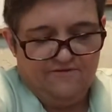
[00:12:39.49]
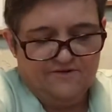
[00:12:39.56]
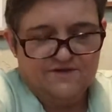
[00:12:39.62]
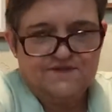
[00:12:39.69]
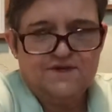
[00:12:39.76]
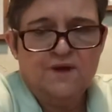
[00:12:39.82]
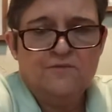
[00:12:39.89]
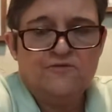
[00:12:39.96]
for
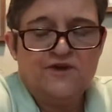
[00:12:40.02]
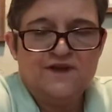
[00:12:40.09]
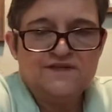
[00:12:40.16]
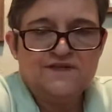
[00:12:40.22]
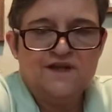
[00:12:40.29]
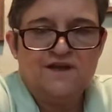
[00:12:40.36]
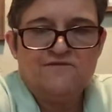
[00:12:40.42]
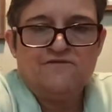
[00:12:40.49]
some
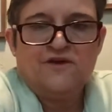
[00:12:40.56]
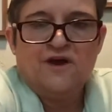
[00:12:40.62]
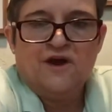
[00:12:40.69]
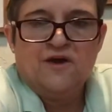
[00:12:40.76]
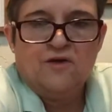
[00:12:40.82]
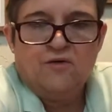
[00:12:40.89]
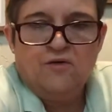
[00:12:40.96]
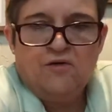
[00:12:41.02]
reason I
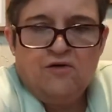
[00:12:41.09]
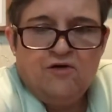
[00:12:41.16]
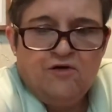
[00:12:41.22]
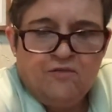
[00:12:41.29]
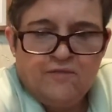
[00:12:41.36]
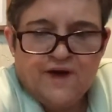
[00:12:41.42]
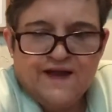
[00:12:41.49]
forgot all my